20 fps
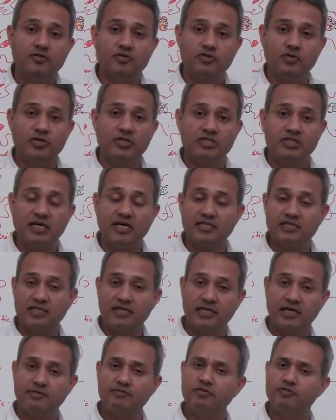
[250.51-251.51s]
So he's
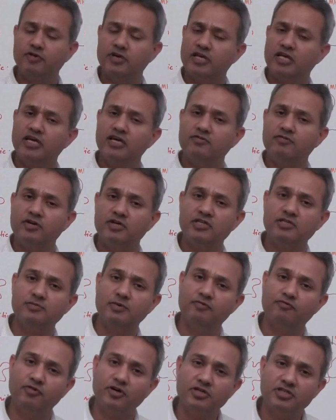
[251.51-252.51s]
asking everyone, hey, what is
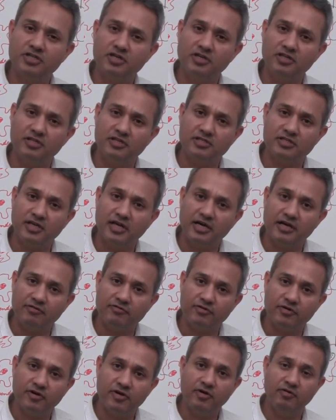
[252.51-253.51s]
my function in this
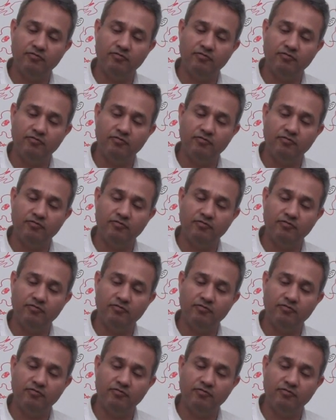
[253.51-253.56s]
life?